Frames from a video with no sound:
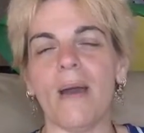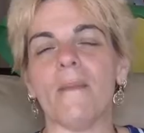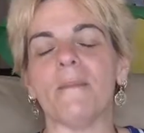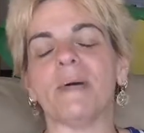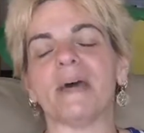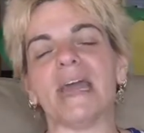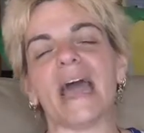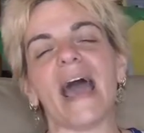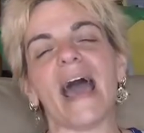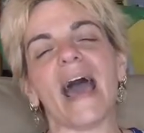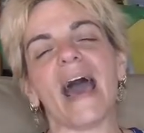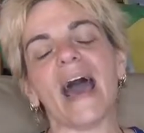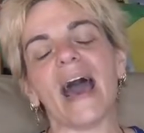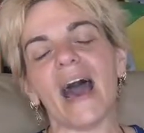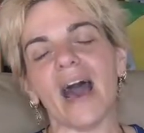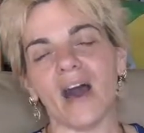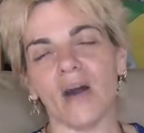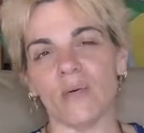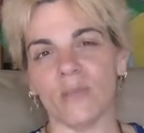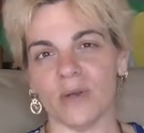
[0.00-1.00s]
But
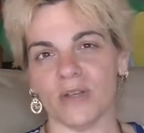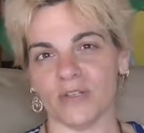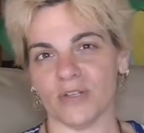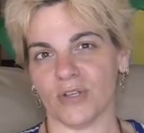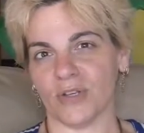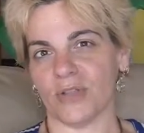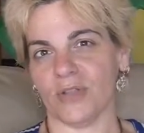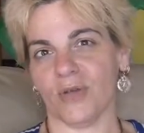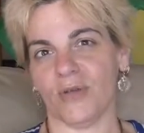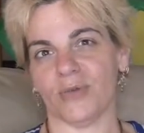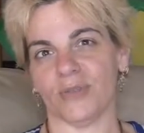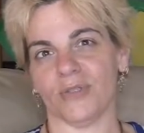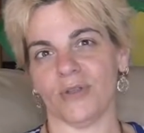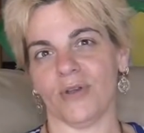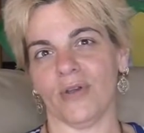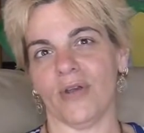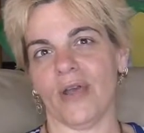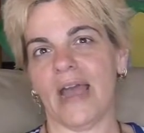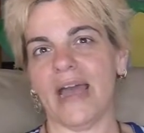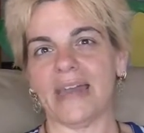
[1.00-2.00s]
how much
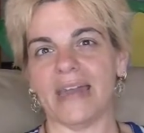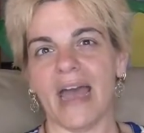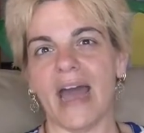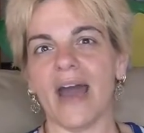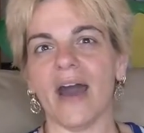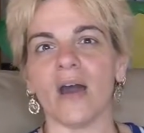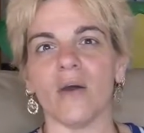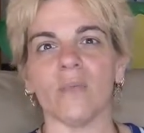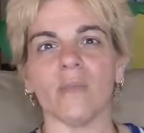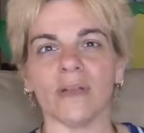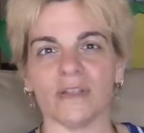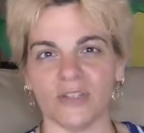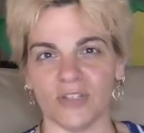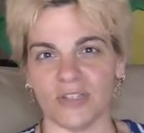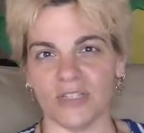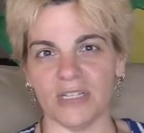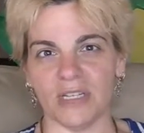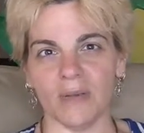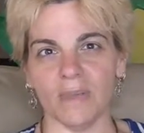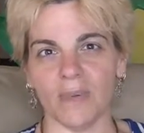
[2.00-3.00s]
closer and how much
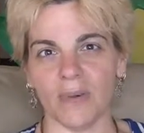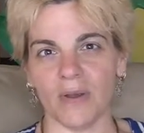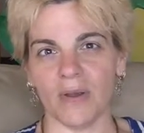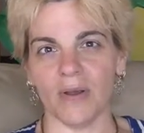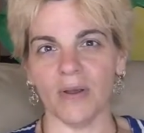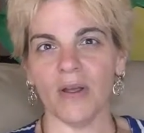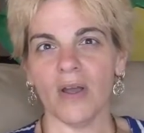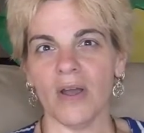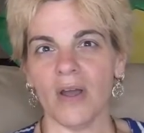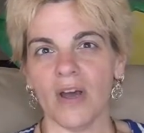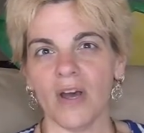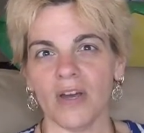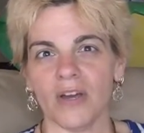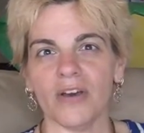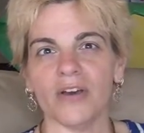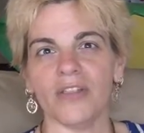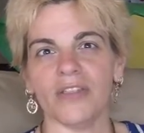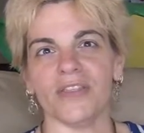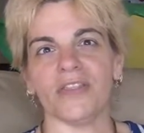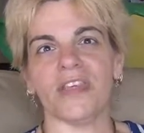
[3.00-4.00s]
deeper
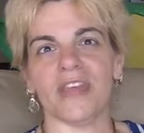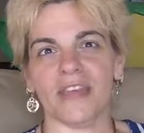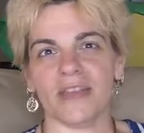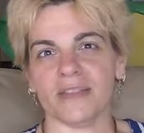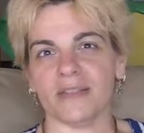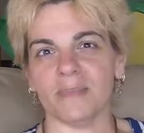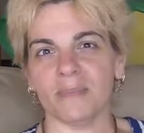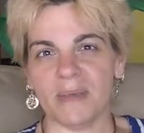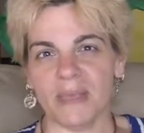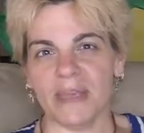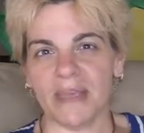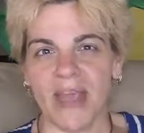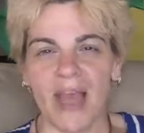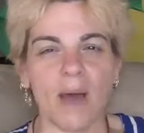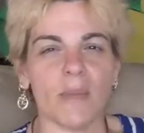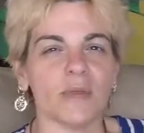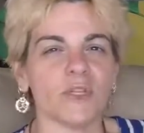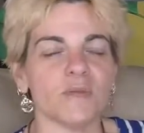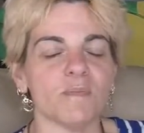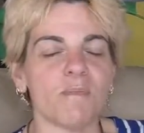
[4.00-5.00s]
could things be?
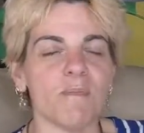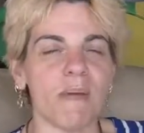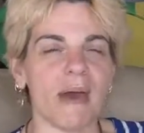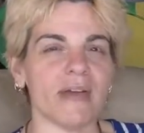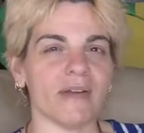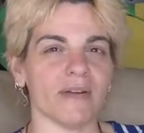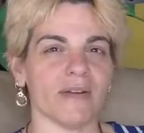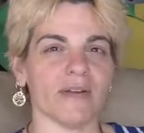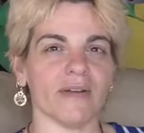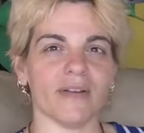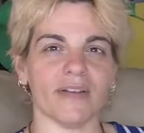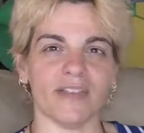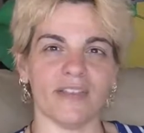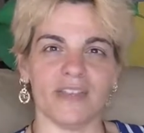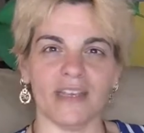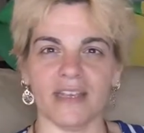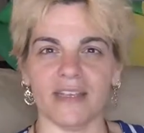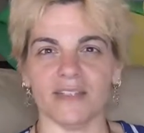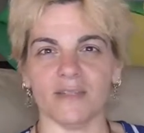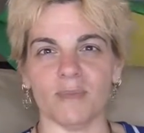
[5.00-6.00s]
How much better could
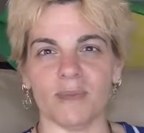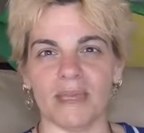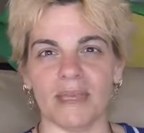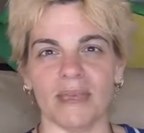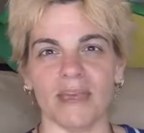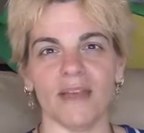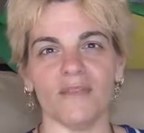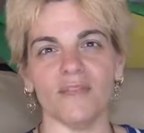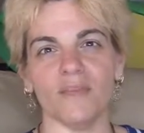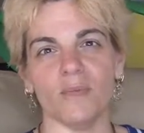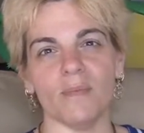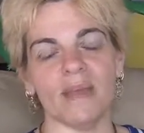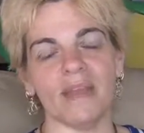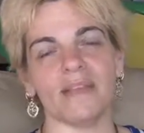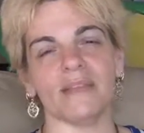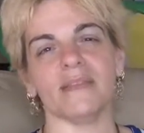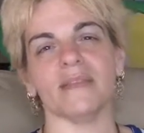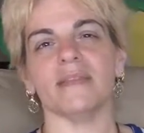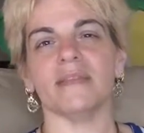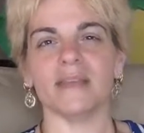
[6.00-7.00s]
things be if you
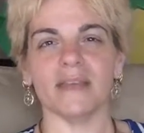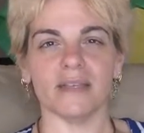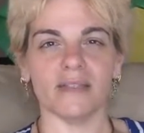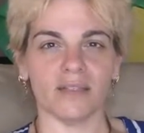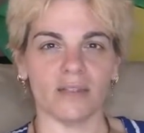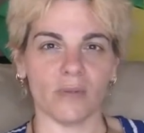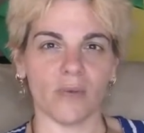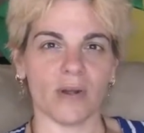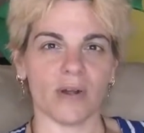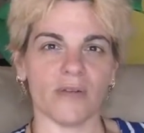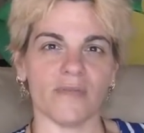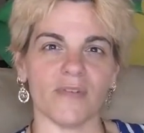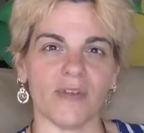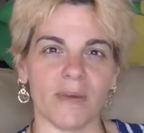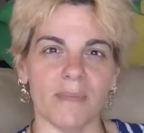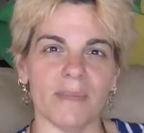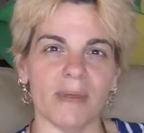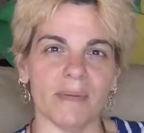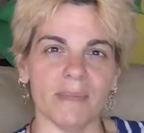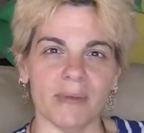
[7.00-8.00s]
made this sort of
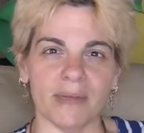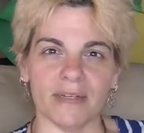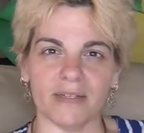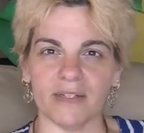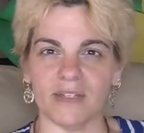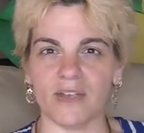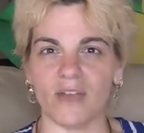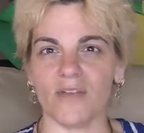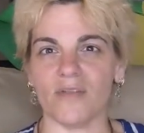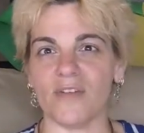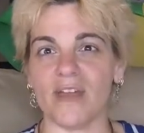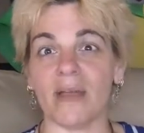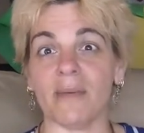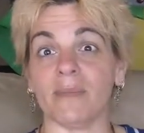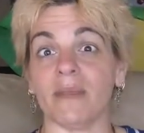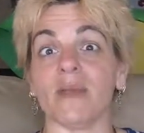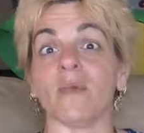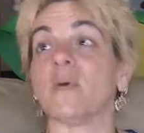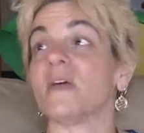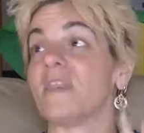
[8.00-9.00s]
commitment to your
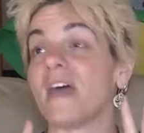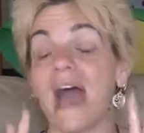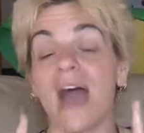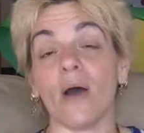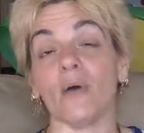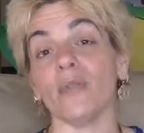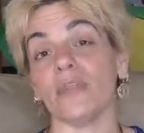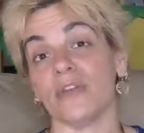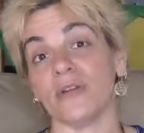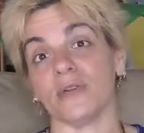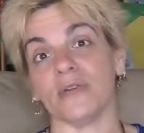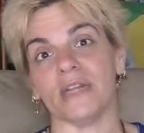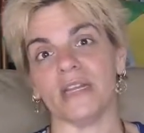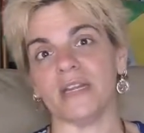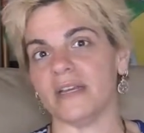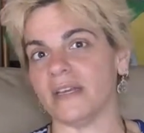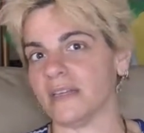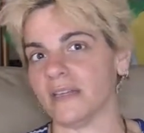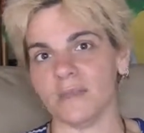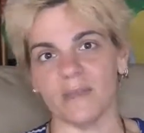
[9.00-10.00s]
family without there
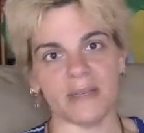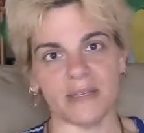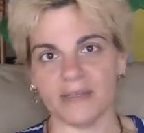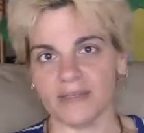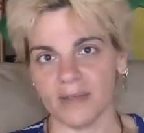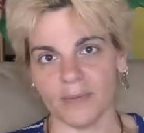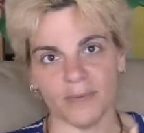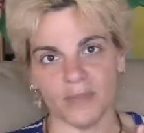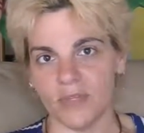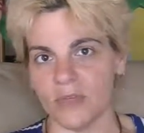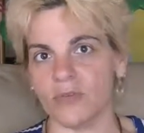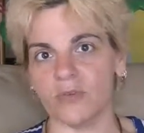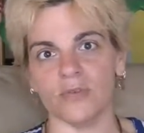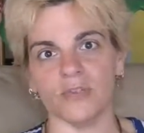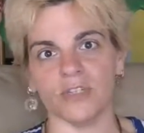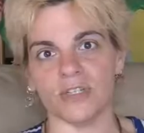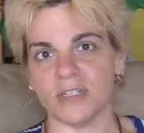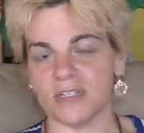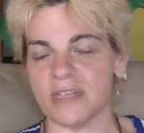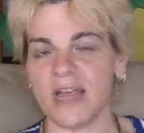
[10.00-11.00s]
needing to be some
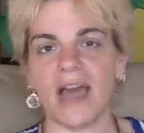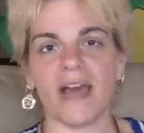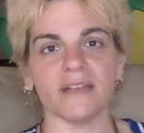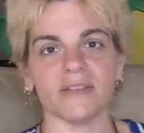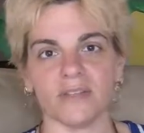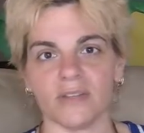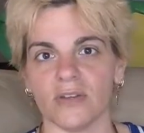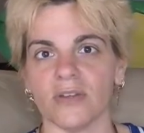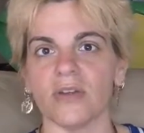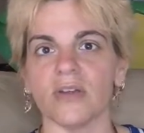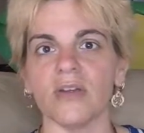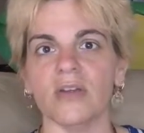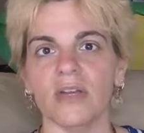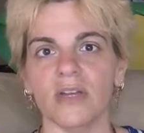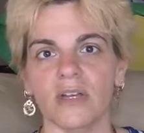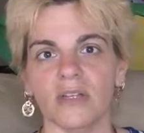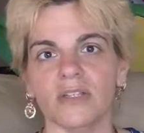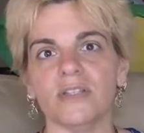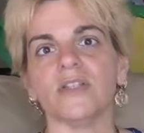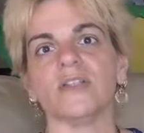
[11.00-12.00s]
huge disaster
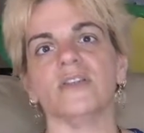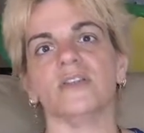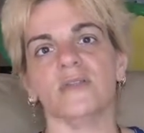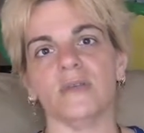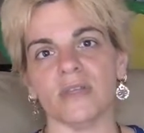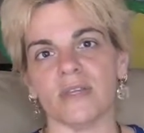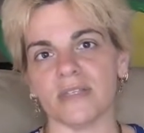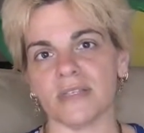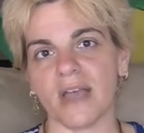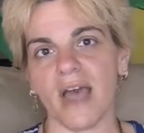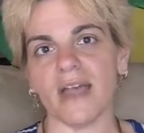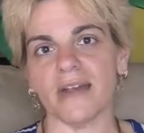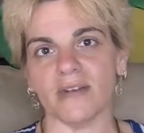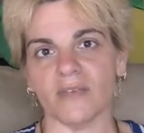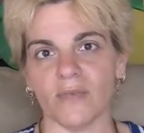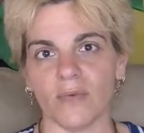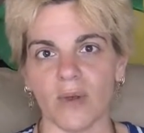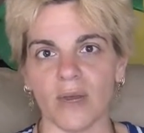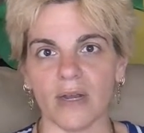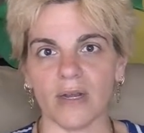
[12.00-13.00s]
to do this kind
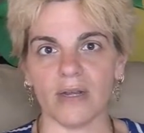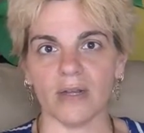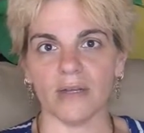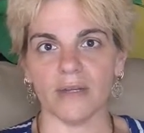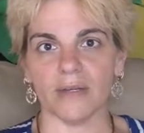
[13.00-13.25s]
of work?